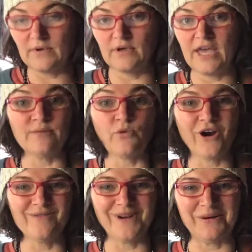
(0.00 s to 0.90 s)
And
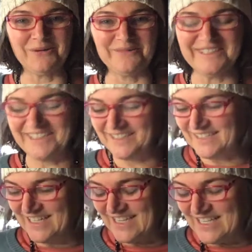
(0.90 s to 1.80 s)
more probably.
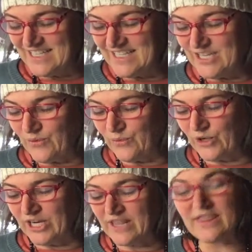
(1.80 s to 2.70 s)
So we're
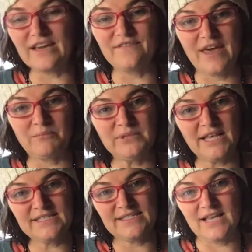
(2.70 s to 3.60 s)
going to think of that
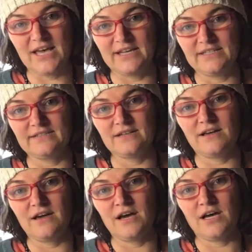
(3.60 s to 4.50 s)
plus sign
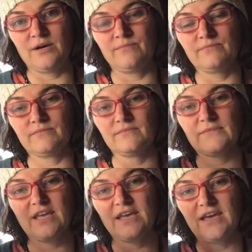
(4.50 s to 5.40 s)

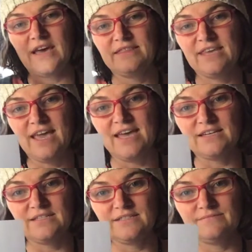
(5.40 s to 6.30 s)
at the
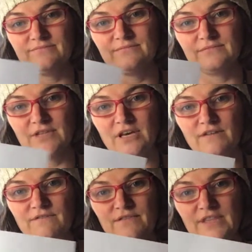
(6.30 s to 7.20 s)
end
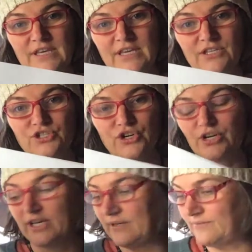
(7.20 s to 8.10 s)
of the
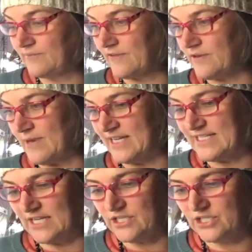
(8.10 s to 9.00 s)
journey, of the
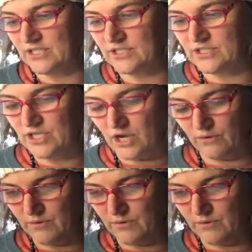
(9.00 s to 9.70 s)
meditation. So